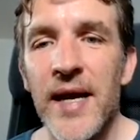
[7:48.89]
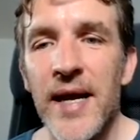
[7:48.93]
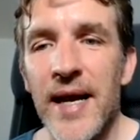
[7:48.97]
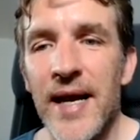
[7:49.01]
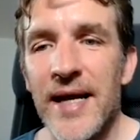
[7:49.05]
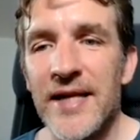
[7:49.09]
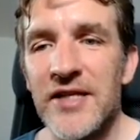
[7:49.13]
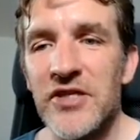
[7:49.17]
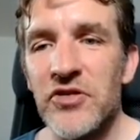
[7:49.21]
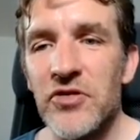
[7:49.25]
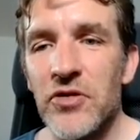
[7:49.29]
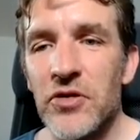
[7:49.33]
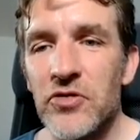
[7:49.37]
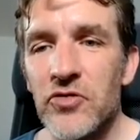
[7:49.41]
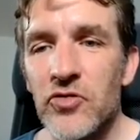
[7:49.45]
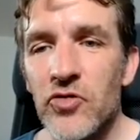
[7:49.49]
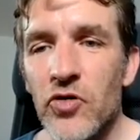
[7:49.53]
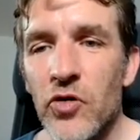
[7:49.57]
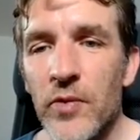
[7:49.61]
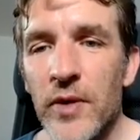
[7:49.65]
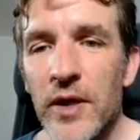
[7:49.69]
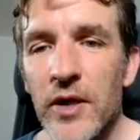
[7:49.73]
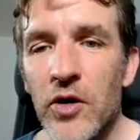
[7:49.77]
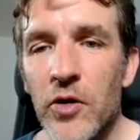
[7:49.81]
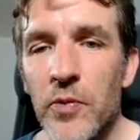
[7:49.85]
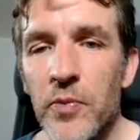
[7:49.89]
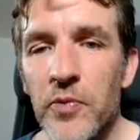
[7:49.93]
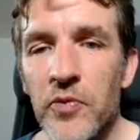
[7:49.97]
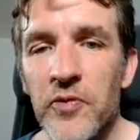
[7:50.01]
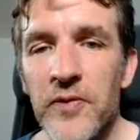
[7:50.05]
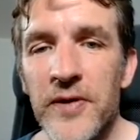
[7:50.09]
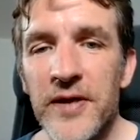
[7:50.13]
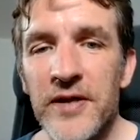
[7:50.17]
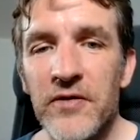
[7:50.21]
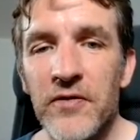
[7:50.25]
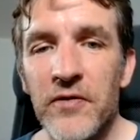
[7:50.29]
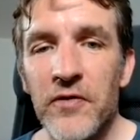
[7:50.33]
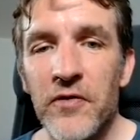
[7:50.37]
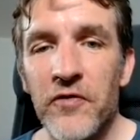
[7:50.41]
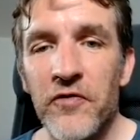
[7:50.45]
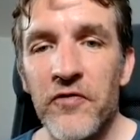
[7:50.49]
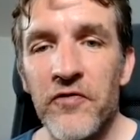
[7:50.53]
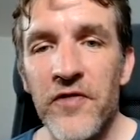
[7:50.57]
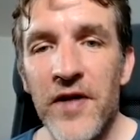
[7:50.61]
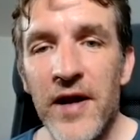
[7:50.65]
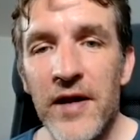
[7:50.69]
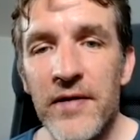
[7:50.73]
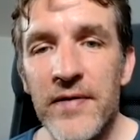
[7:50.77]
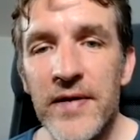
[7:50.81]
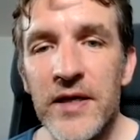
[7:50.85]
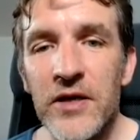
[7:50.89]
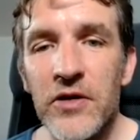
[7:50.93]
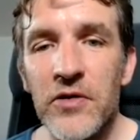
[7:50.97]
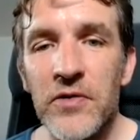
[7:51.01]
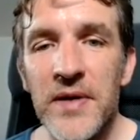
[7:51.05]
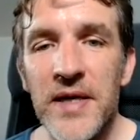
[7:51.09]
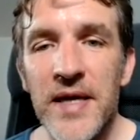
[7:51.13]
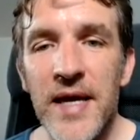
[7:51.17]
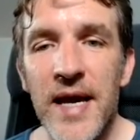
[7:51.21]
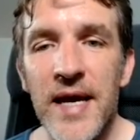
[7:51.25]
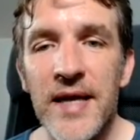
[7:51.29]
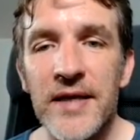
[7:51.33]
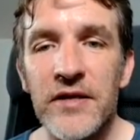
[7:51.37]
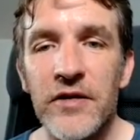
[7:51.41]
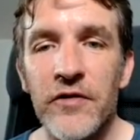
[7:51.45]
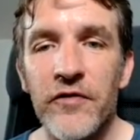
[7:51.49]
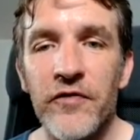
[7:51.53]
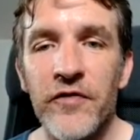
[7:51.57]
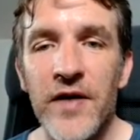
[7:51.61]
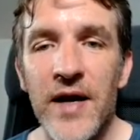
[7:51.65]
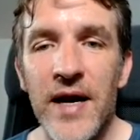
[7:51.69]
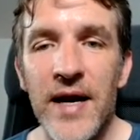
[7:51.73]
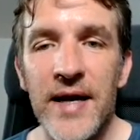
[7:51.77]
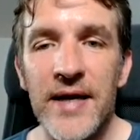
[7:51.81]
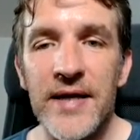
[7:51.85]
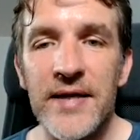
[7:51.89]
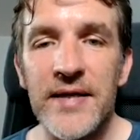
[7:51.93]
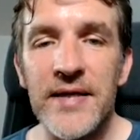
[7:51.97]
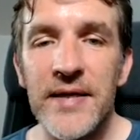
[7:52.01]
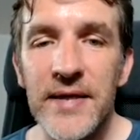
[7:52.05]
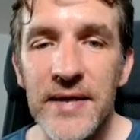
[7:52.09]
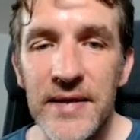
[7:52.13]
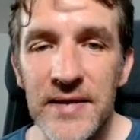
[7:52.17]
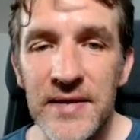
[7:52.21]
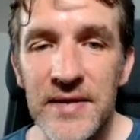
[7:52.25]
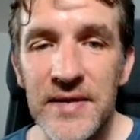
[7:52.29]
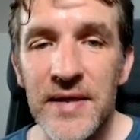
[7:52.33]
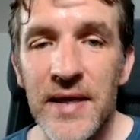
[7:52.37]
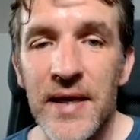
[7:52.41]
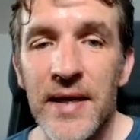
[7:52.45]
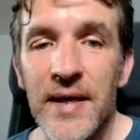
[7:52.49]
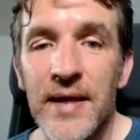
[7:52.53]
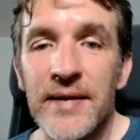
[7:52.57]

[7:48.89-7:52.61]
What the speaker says: and starts coming up with very creative ideas